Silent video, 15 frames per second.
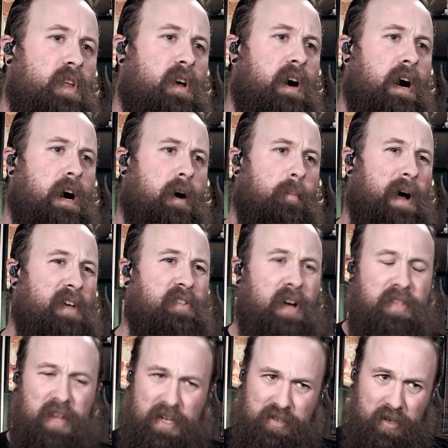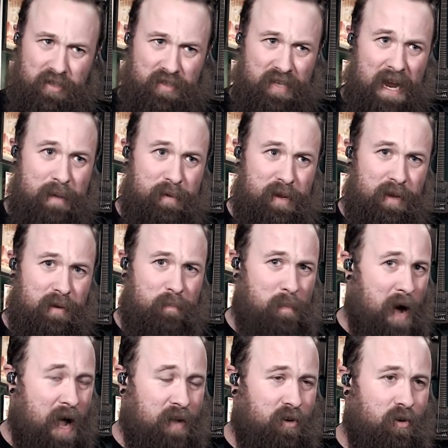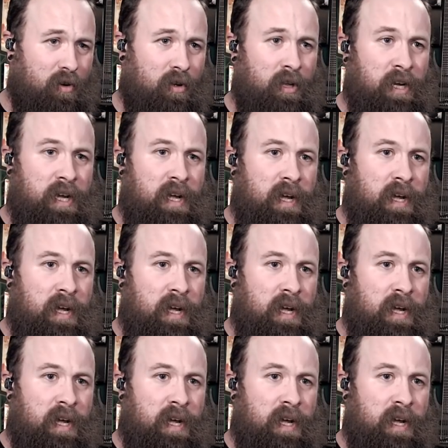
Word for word: I think I saw Sabian, Meinl,